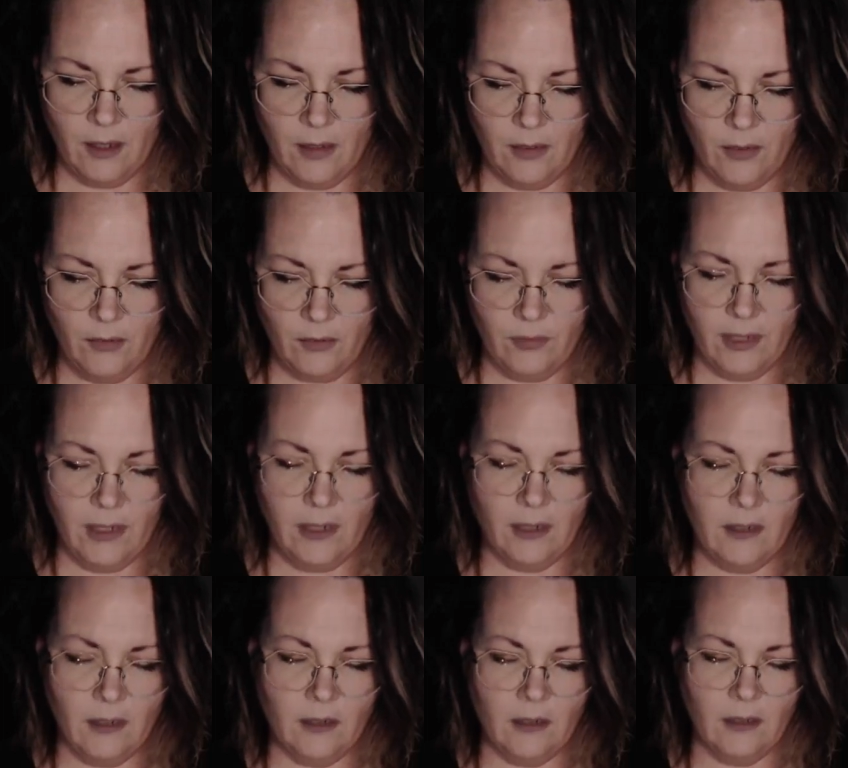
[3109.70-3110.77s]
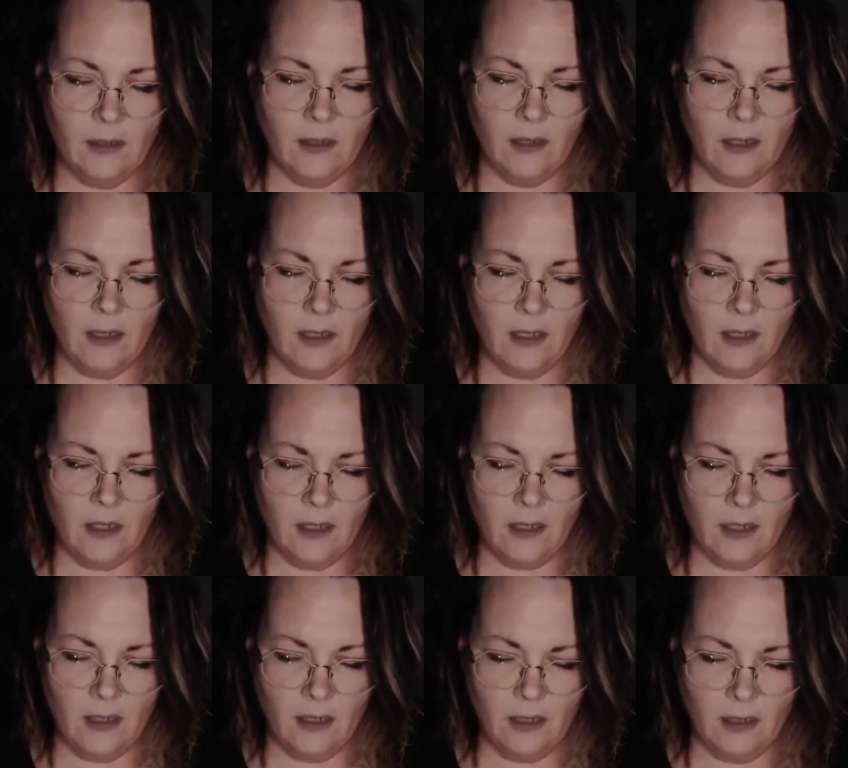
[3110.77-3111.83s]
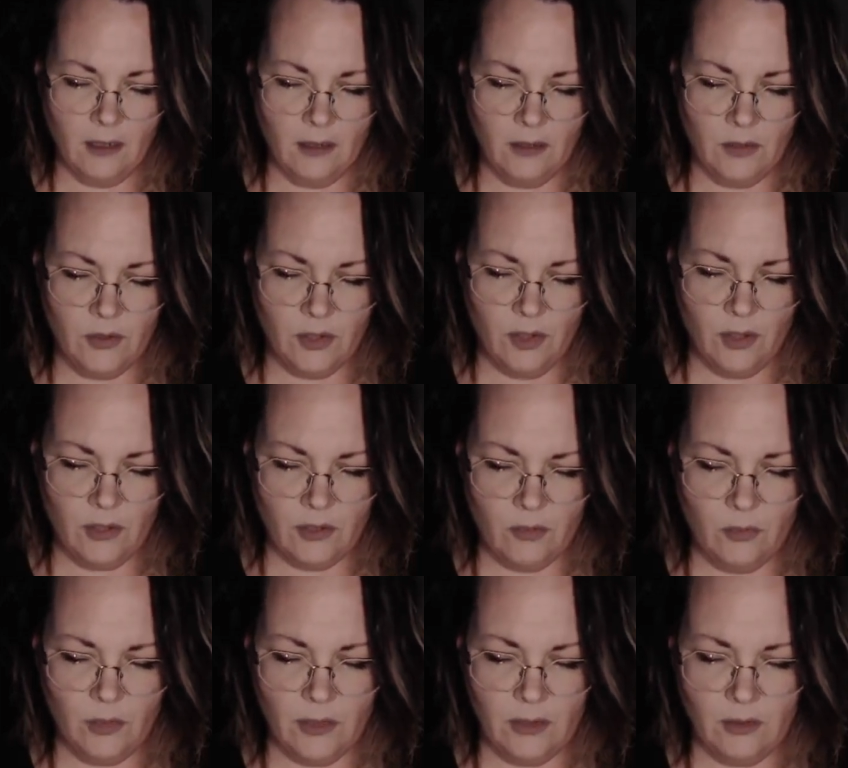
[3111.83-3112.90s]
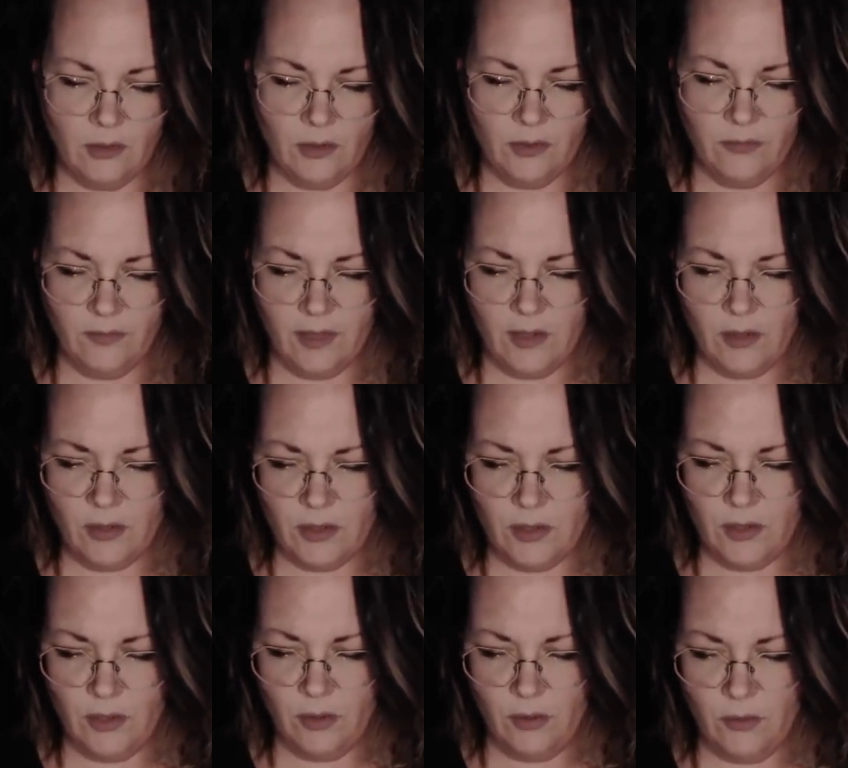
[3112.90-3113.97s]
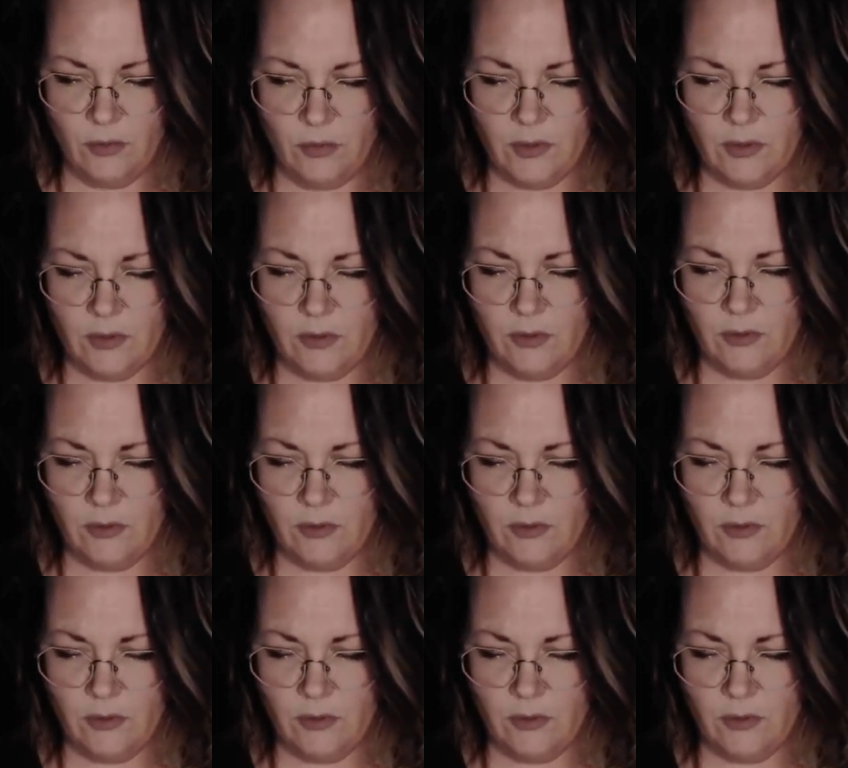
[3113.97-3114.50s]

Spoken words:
Three, you start to wiggle your fingers and toes.